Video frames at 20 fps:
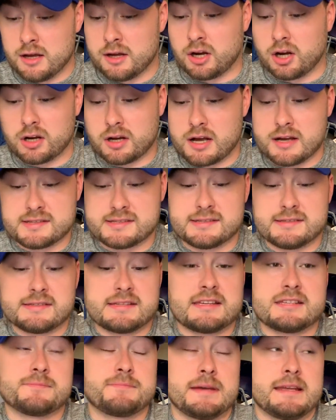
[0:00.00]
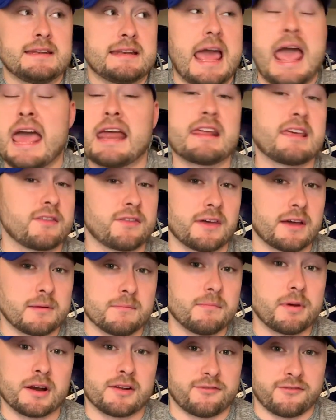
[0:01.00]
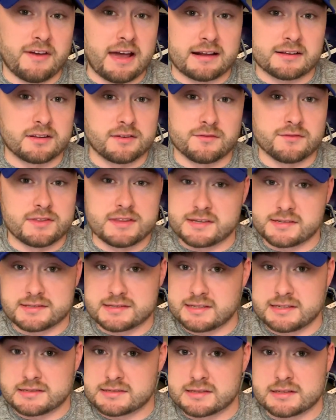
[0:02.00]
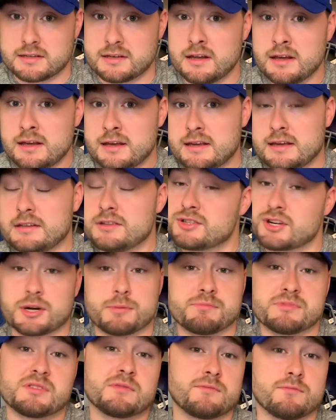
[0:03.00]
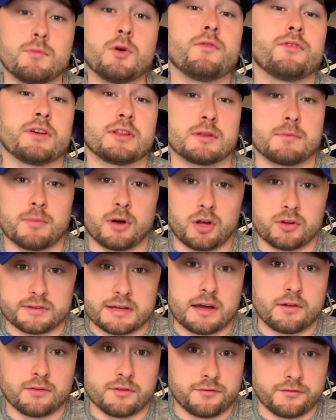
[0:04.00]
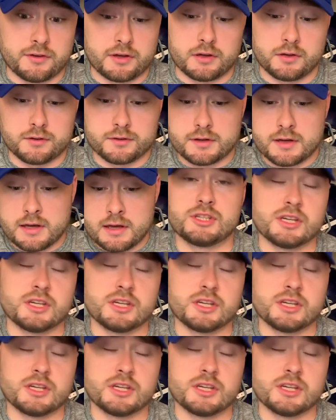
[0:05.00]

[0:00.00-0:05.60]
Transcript: Kirk Cousins has been anything but effective this season in terms of moving the ball down the field.